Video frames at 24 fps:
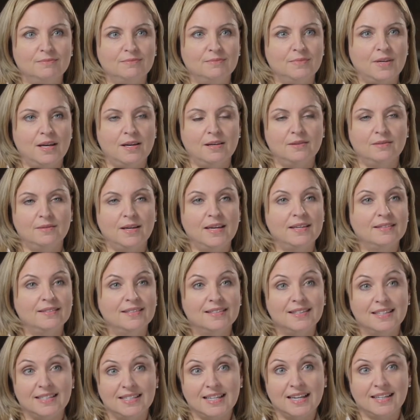
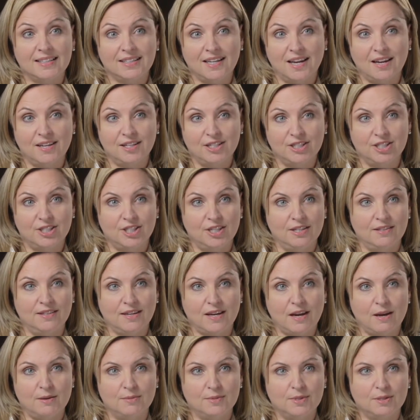and the technology that
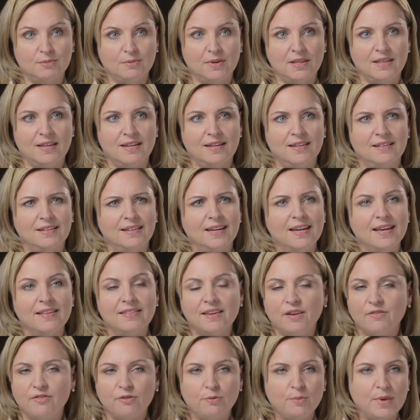comes with it, and the
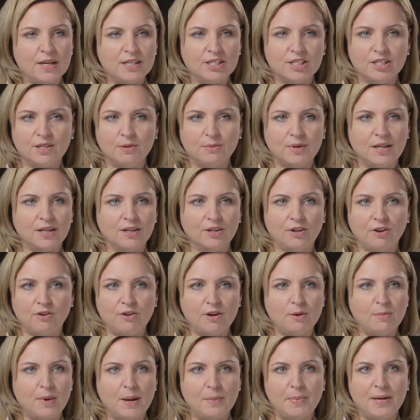information that we can
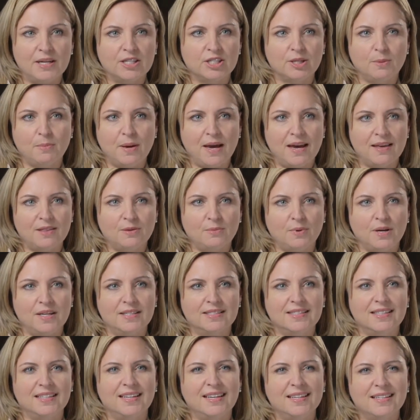learn about patient
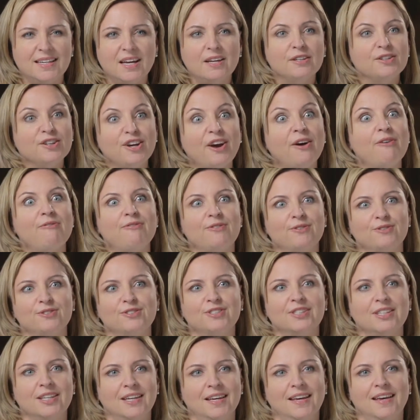pathways. It
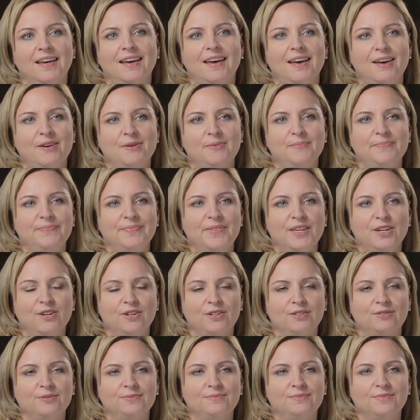uncovers
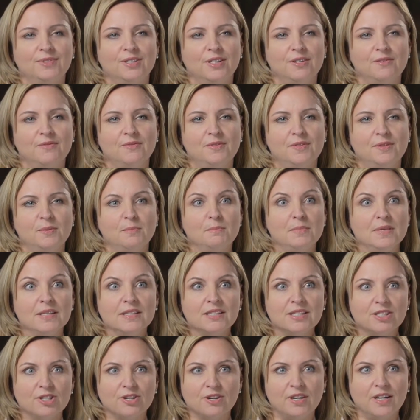the
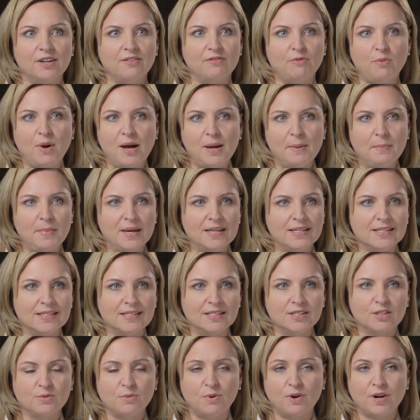mystery of why
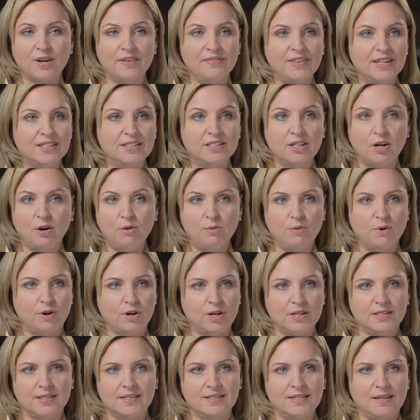medicines work and they don't
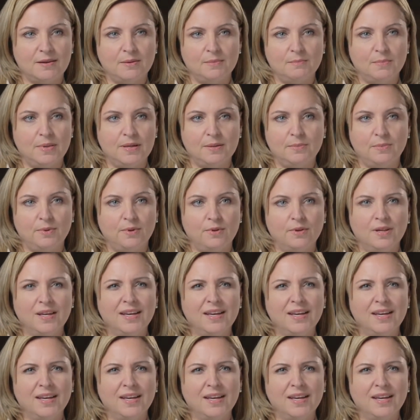work in some people.